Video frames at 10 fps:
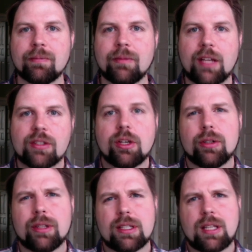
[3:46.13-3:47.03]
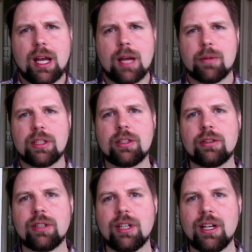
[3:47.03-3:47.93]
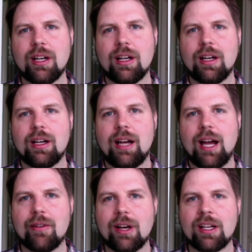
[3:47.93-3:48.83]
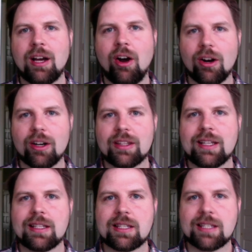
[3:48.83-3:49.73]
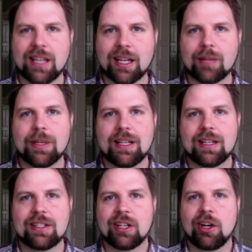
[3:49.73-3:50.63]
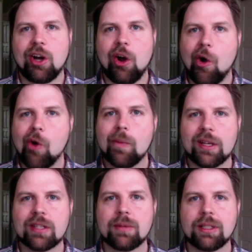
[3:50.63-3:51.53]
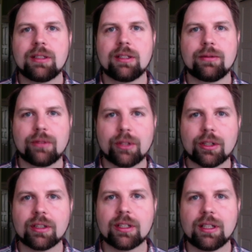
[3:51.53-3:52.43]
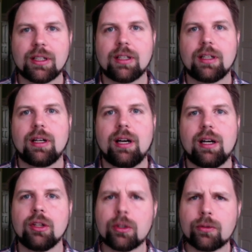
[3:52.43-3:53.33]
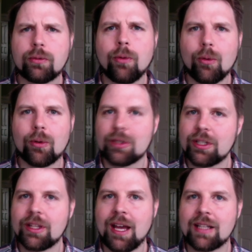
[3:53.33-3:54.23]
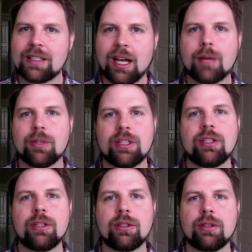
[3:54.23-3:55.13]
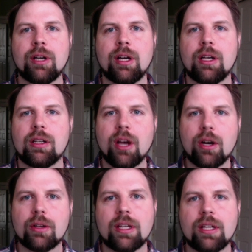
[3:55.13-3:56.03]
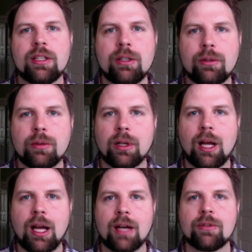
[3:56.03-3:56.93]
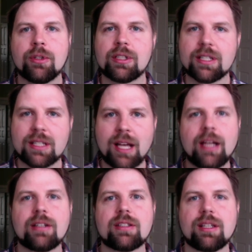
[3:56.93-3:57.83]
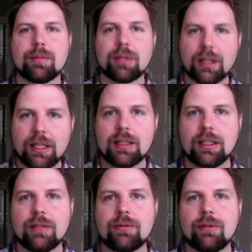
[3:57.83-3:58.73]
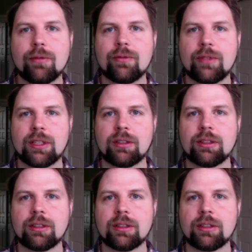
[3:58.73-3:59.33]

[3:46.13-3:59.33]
And so in this time when you have a heart that's sick because your hope has been deferred, look forward to that time when you know that you will have your desires completely fulfilled.